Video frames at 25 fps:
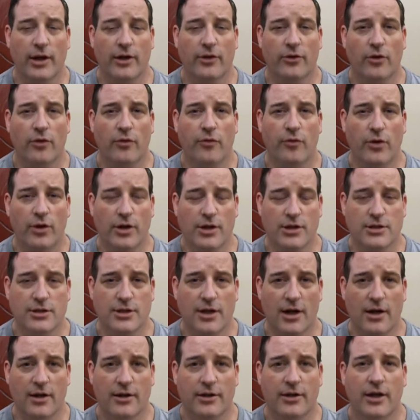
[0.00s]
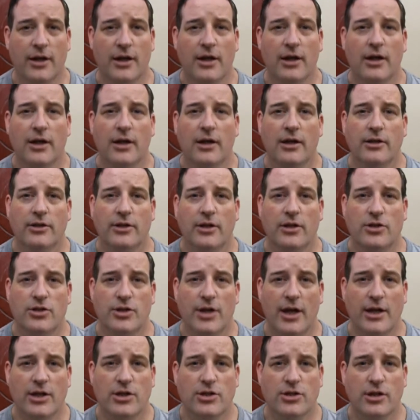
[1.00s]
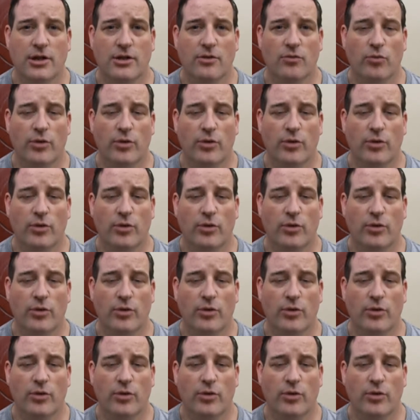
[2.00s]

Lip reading: So for a start, digestion,